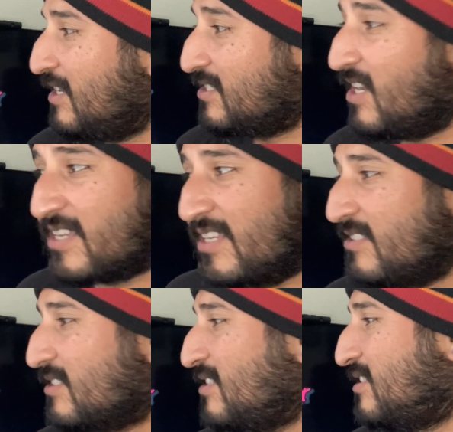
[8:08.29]

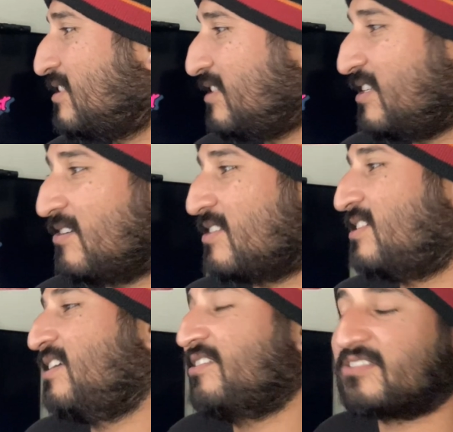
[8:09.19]
Duncan,
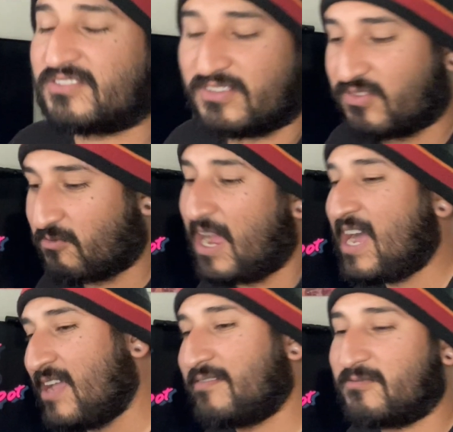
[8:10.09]
continues to
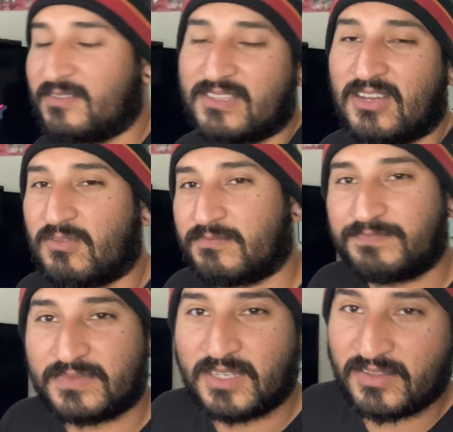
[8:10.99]
thrive with no
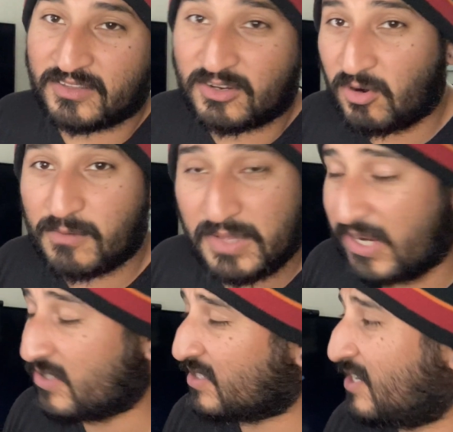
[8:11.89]
other core
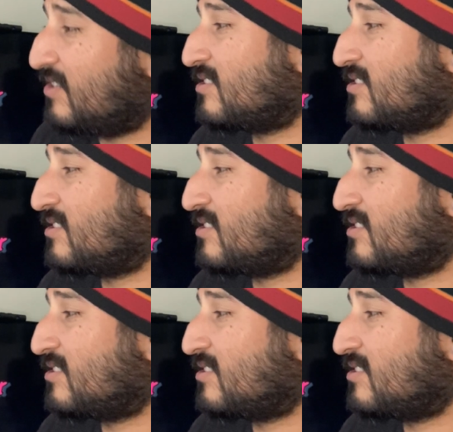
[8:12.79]
players there.